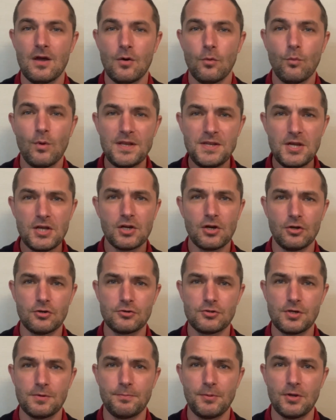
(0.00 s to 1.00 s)
When you
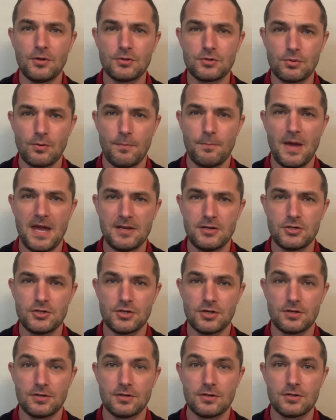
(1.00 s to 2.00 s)
contribute to a
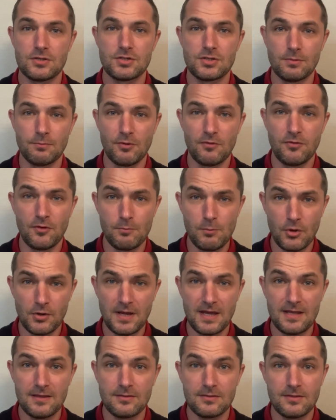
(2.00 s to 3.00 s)
pension, some of the
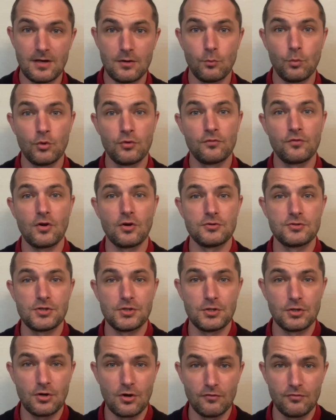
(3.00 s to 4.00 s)
money that would have gone to
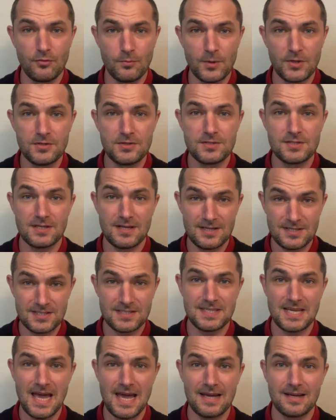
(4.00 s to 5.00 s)
the government as
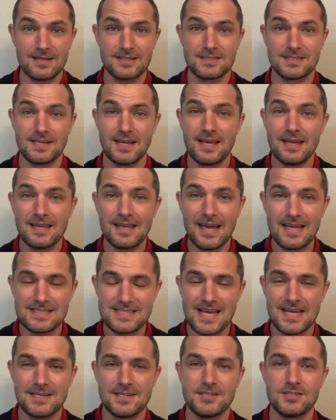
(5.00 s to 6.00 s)
tax
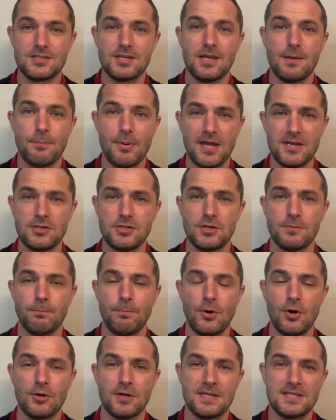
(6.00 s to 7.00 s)
gets added to your pension
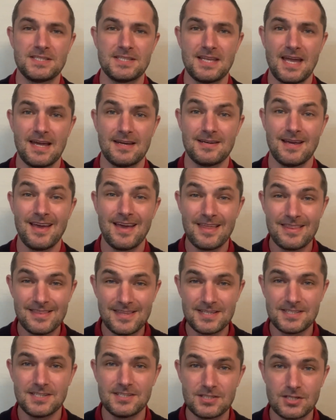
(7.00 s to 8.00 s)
pot instead.
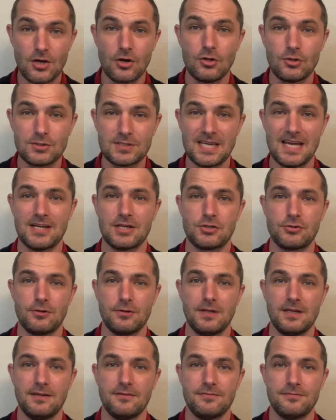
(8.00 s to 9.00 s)
This is called tax
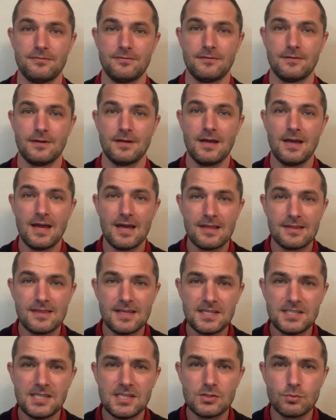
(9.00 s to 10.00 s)
relief.
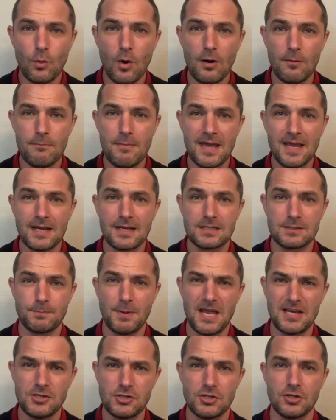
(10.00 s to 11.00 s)
This is what makes
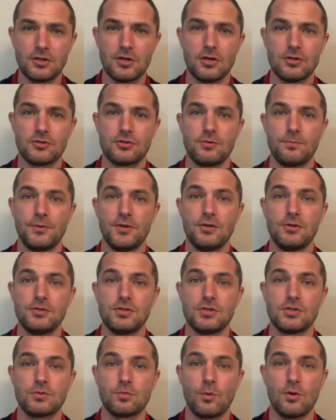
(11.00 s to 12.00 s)
pension
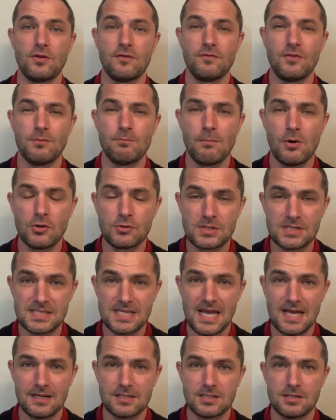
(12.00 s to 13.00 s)
contributions one of the most
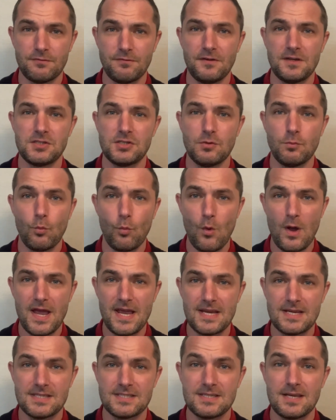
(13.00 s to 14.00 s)
tax efficient
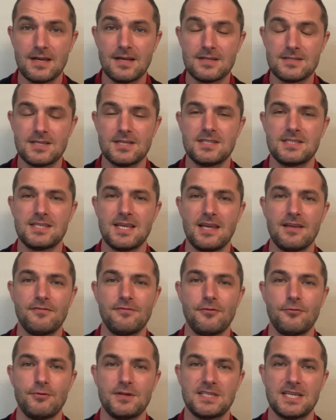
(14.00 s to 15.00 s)
ways to save
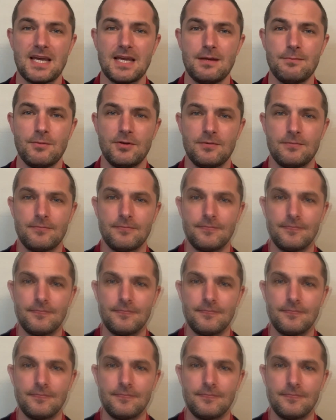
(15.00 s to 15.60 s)
for retirement.